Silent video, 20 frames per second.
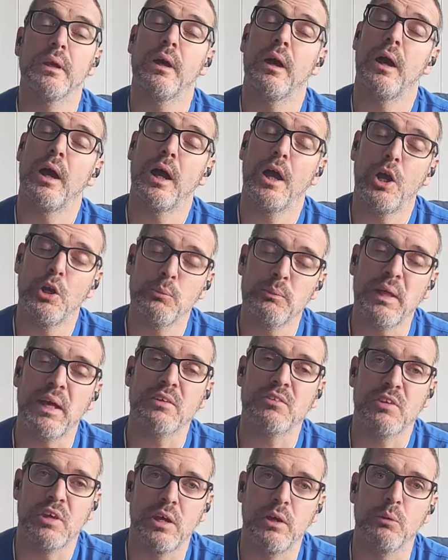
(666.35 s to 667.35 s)
I hope
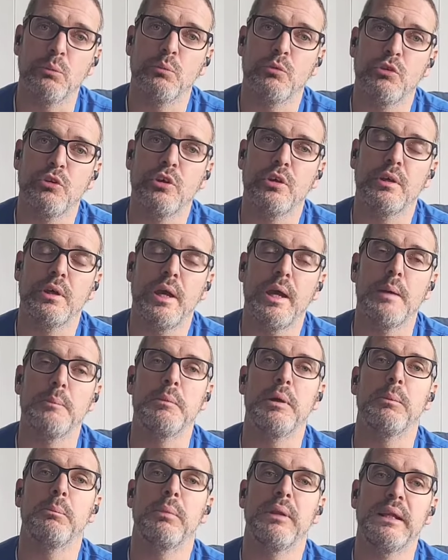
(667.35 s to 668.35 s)
that's helped.
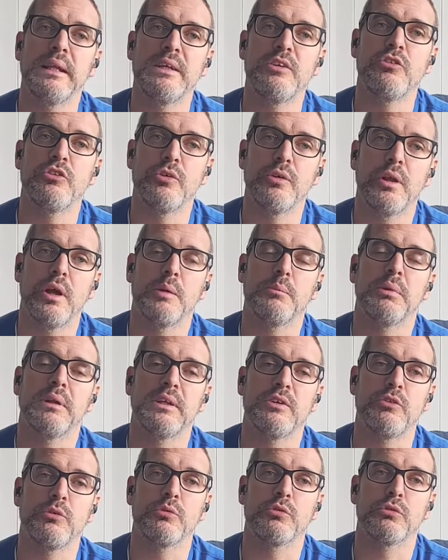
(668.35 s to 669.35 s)
Please do like,
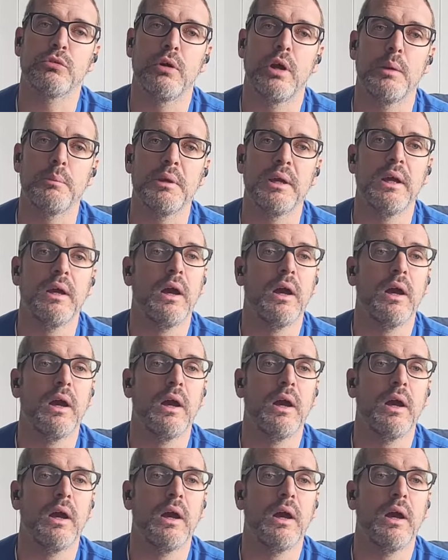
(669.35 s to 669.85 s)
please subscribe.